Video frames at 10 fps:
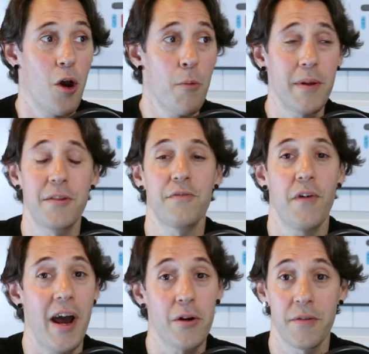opens
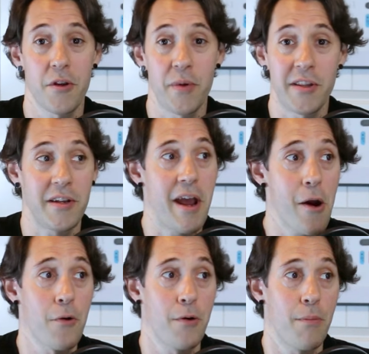fire on the recent
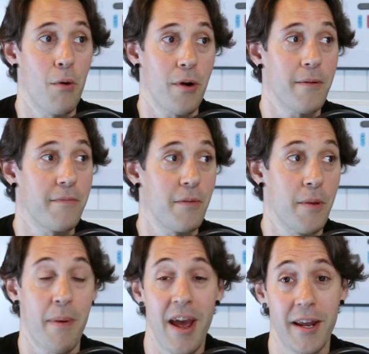AARO report from
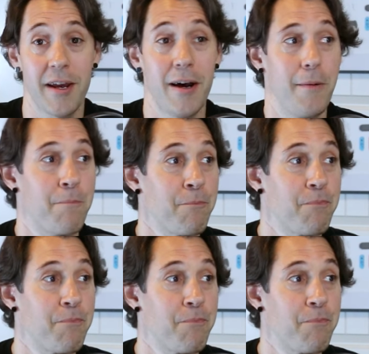the Pentagon.